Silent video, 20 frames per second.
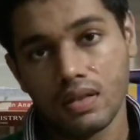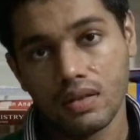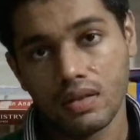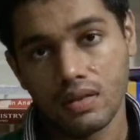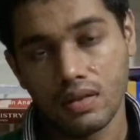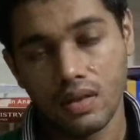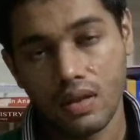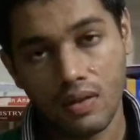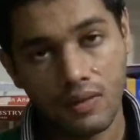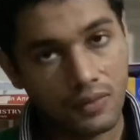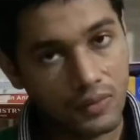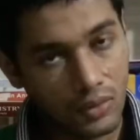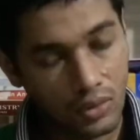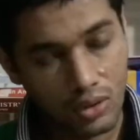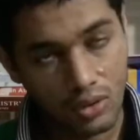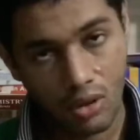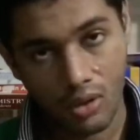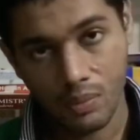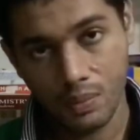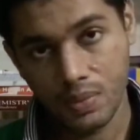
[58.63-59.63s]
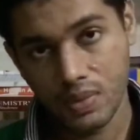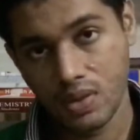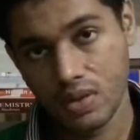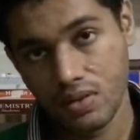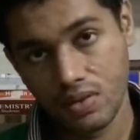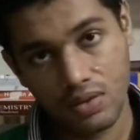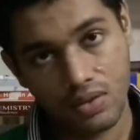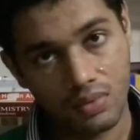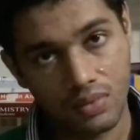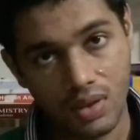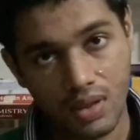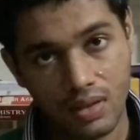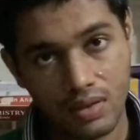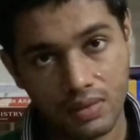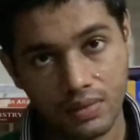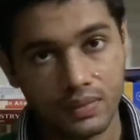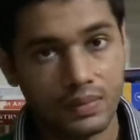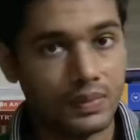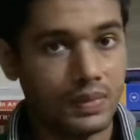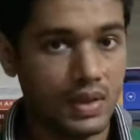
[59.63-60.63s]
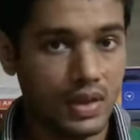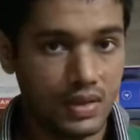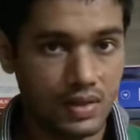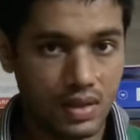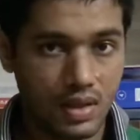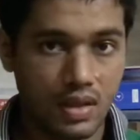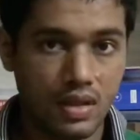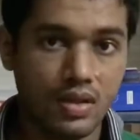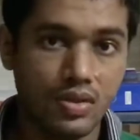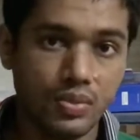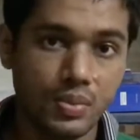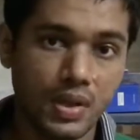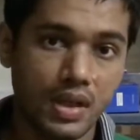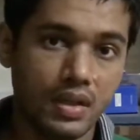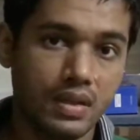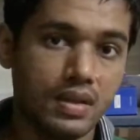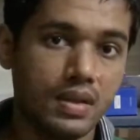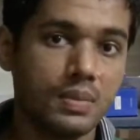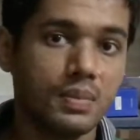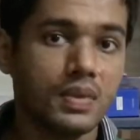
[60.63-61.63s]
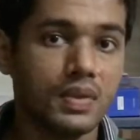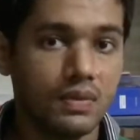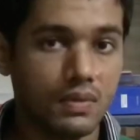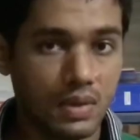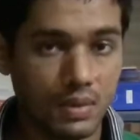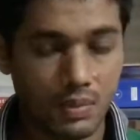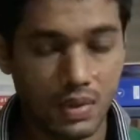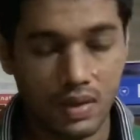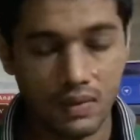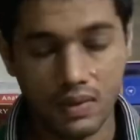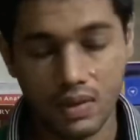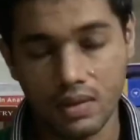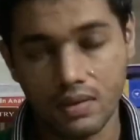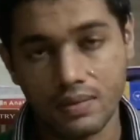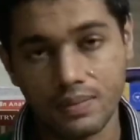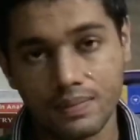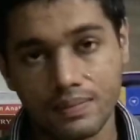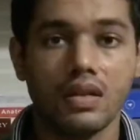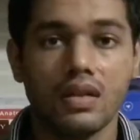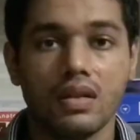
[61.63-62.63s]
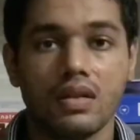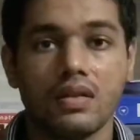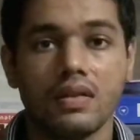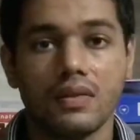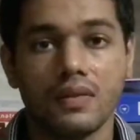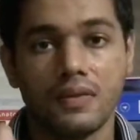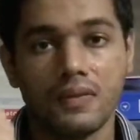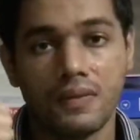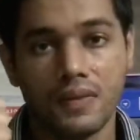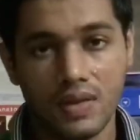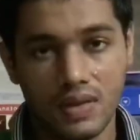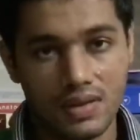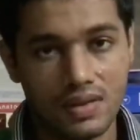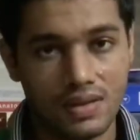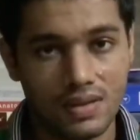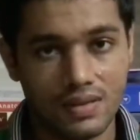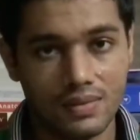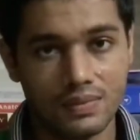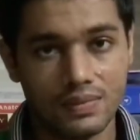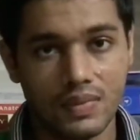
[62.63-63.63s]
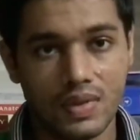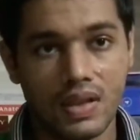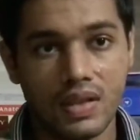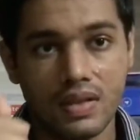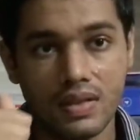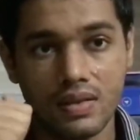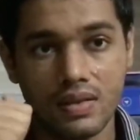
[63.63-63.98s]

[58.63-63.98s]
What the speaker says: There are 4 components to it. Let's enumerate them one by one. First is